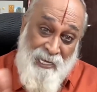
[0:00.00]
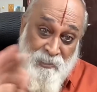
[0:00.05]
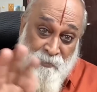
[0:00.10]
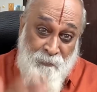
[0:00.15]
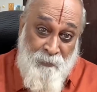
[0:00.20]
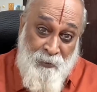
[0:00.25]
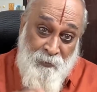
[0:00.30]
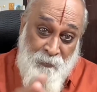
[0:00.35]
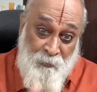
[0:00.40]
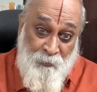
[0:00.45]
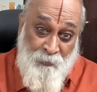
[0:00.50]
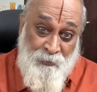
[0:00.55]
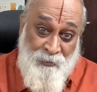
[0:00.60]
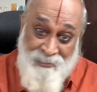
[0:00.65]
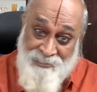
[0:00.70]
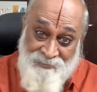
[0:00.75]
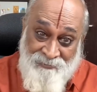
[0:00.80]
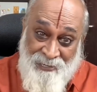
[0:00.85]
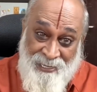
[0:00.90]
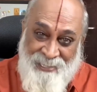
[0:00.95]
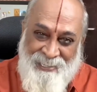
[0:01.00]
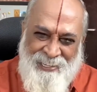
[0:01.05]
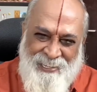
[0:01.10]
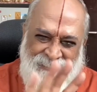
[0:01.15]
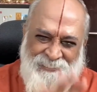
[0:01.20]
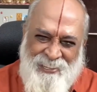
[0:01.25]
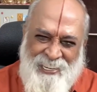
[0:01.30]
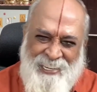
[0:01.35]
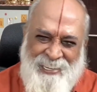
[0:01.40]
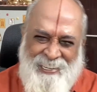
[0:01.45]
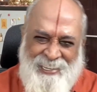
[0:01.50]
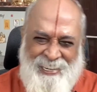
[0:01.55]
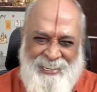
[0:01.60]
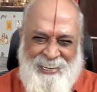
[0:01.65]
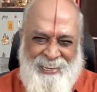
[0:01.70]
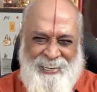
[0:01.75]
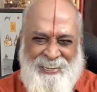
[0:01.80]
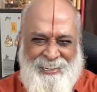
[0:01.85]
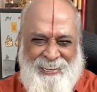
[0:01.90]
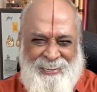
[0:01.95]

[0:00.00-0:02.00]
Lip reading: as per truth is very difficult.